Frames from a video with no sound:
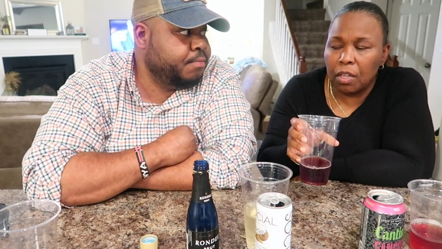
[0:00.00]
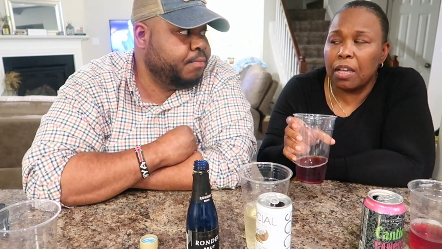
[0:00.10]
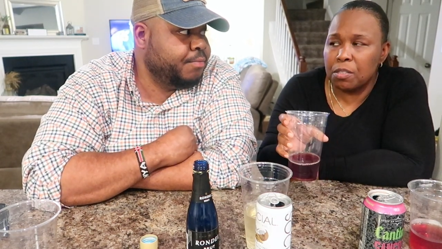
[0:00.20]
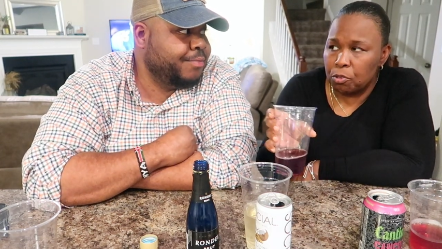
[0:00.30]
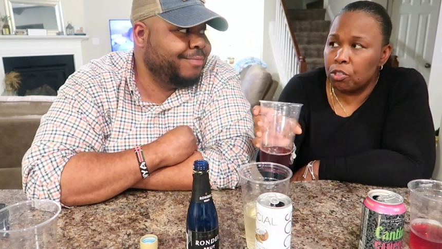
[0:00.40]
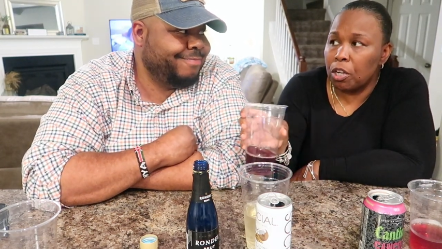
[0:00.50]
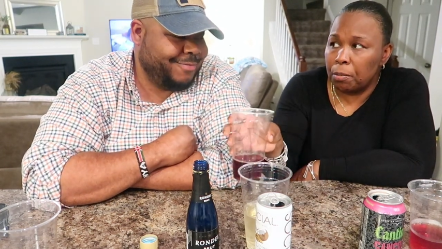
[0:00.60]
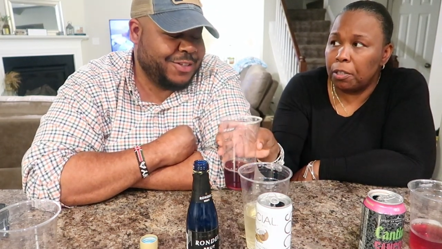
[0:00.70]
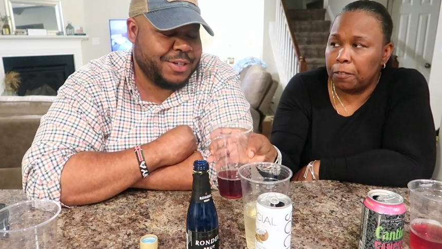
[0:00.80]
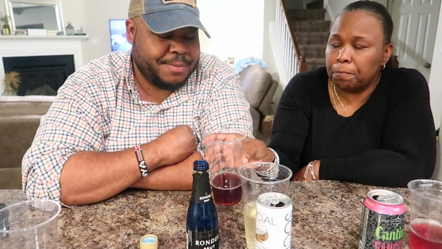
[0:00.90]
Speaker 1: I see what you're
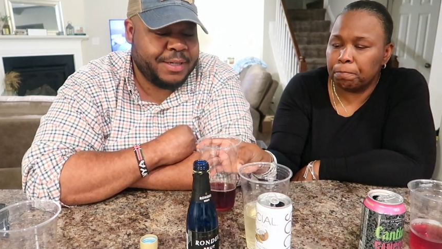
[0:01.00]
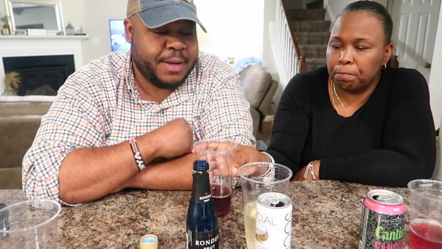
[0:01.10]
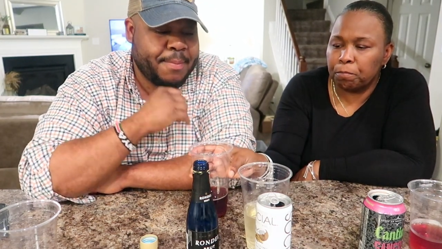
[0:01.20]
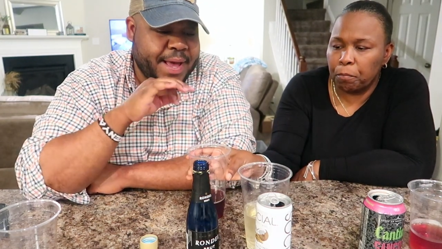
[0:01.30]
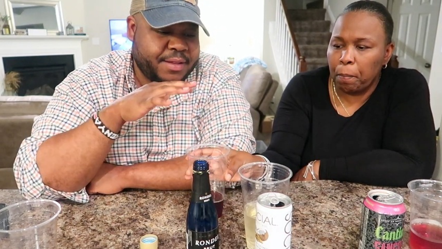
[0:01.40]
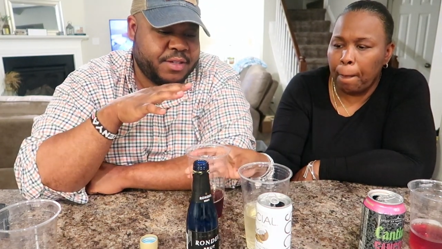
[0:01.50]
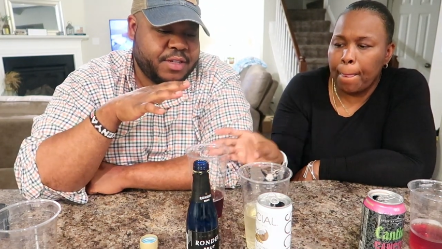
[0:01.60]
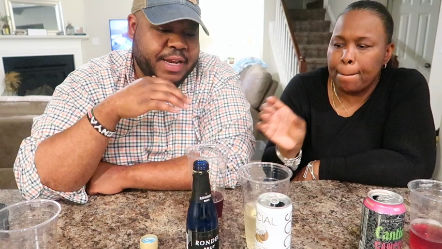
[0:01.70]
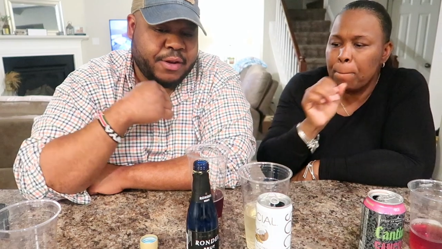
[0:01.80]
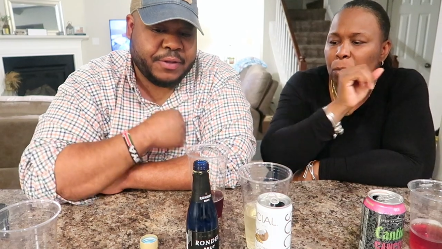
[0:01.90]
talking about. You see
Speaker 2: what I mean? It
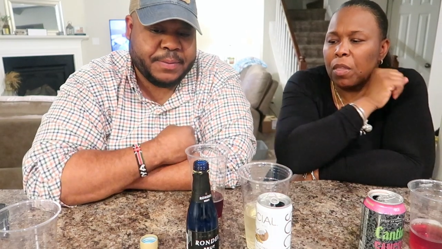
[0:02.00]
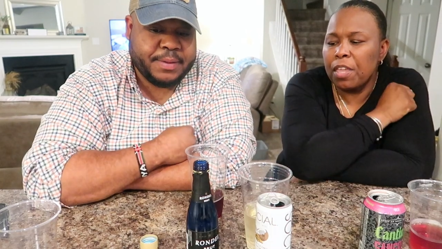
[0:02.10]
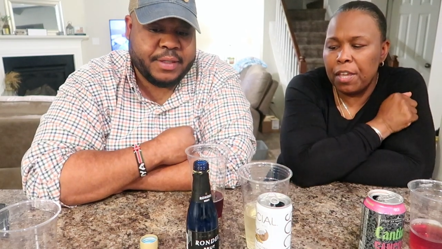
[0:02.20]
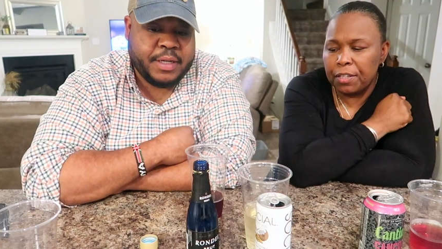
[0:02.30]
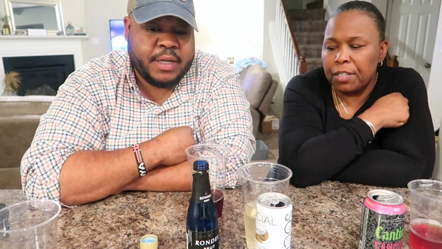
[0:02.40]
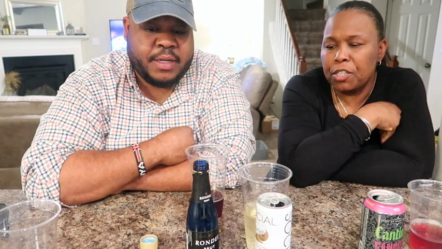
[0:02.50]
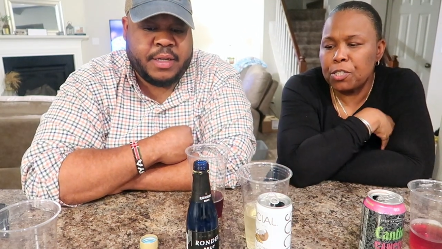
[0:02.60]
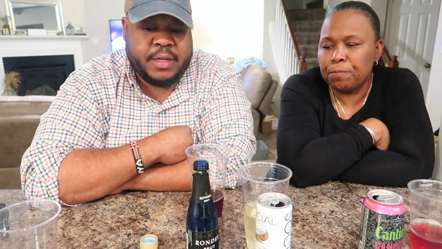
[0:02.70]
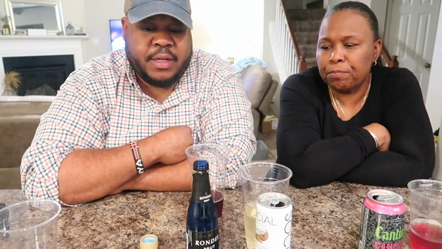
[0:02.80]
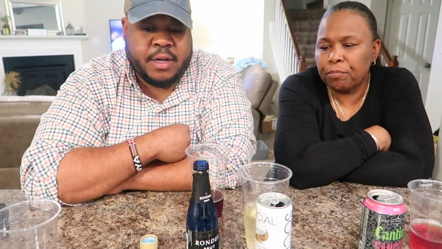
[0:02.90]
balances it out a little bit. Yeah, it
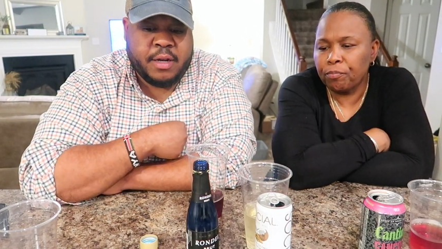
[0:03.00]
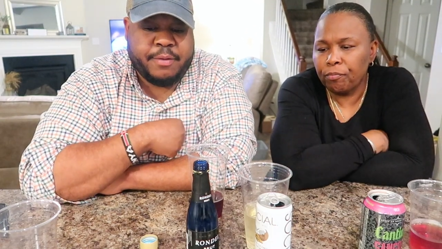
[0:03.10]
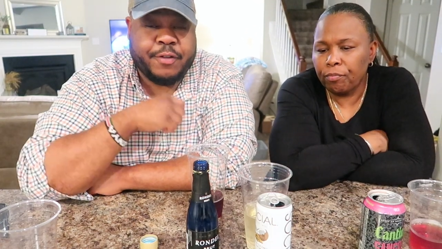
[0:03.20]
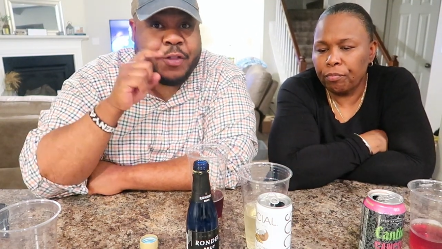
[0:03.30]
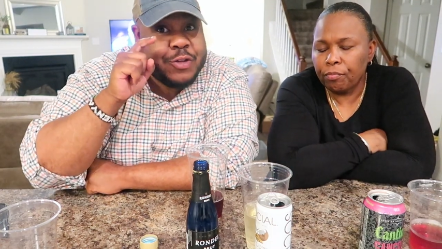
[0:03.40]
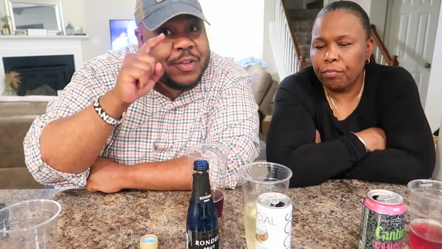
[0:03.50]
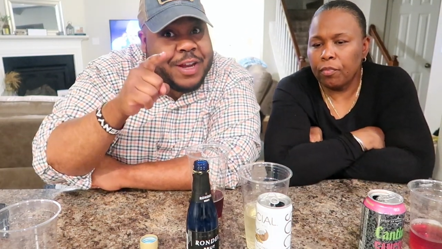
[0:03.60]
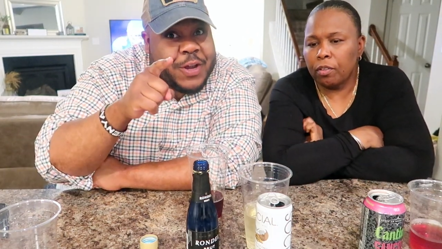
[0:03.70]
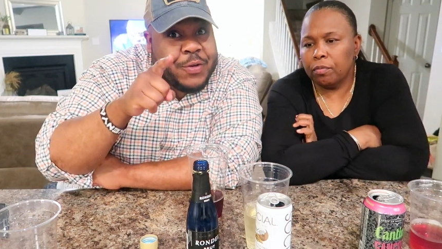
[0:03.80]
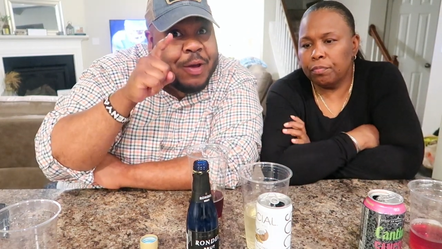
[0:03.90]
does. Um, for those of
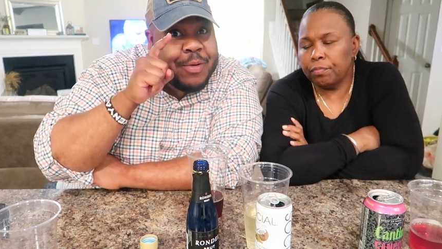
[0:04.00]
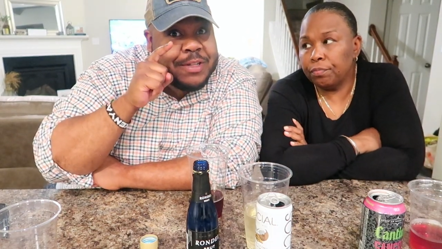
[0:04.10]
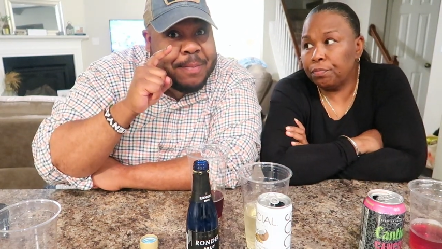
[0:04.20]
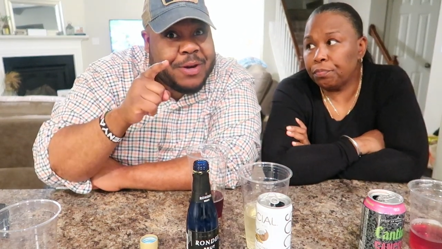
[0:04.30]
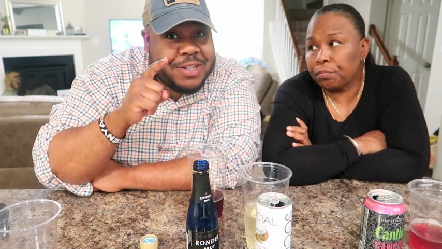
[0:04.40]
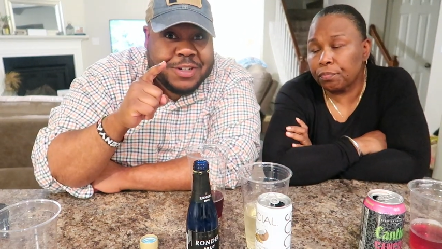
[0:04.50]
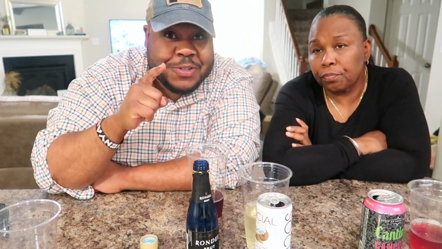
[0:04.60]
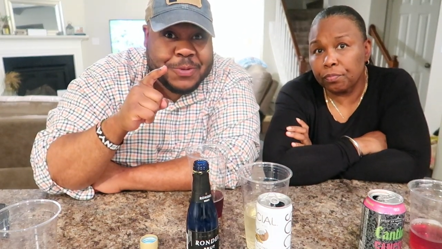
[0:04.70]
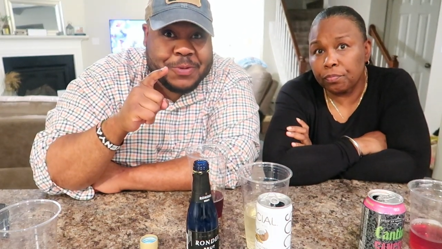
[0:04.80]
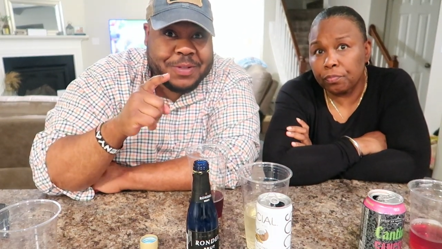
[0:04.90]
you that don't know, I went to
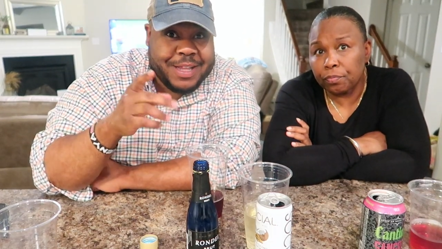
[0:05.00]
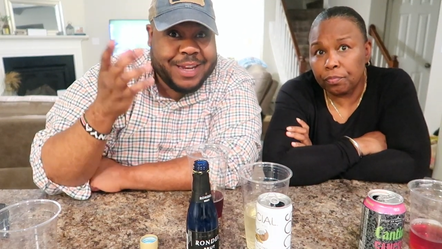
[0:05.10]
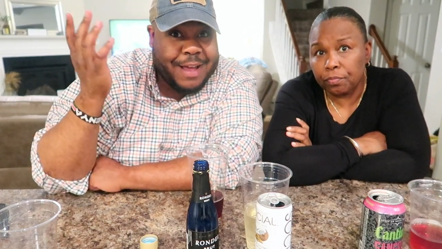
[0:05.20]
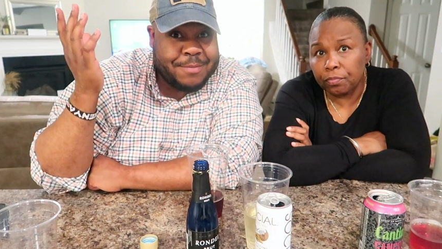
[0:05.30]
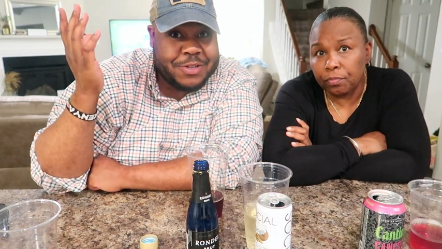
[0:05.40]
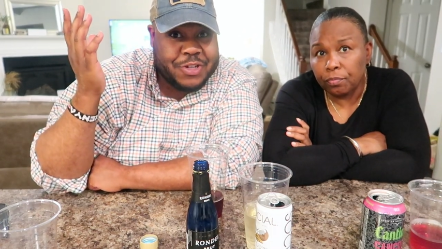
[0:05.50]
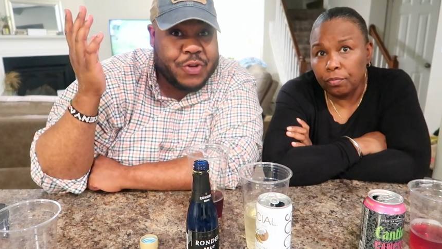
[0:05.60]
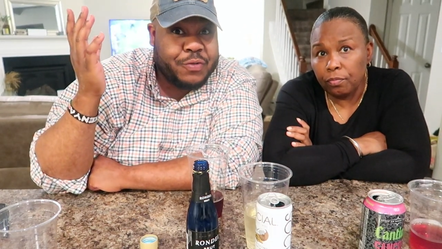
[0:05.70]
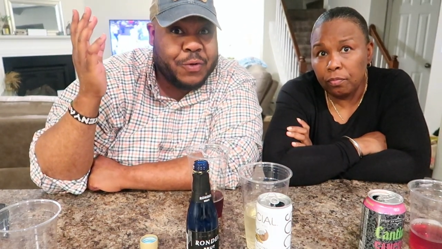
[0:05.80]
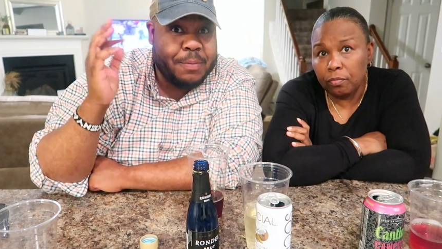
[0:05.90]
bartending school. Not that I have much to
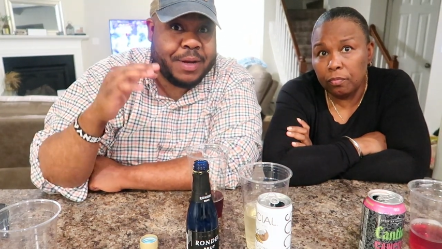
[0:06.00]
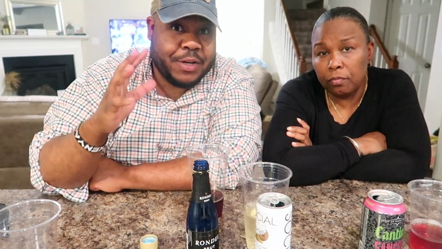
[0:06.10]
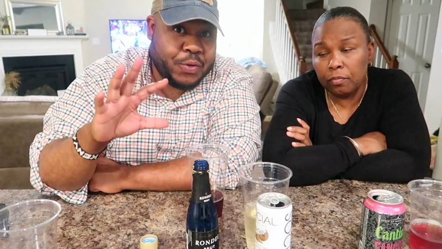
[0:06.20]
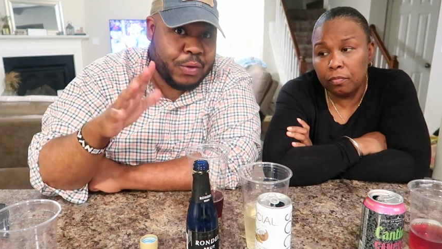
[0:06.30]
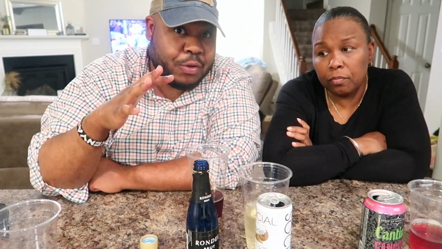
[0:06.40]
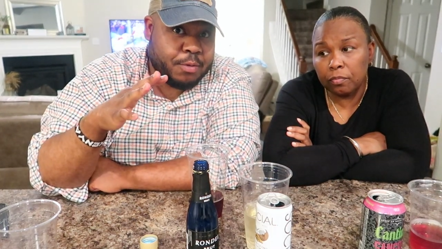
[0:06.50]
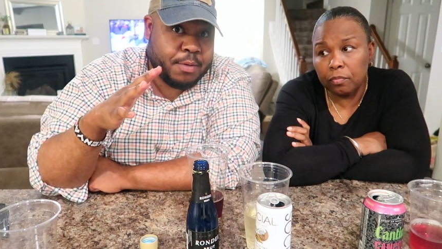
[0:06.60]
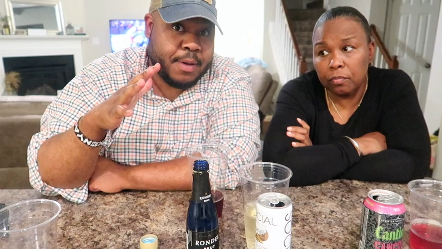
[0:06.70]
show for it, but I do know a little bit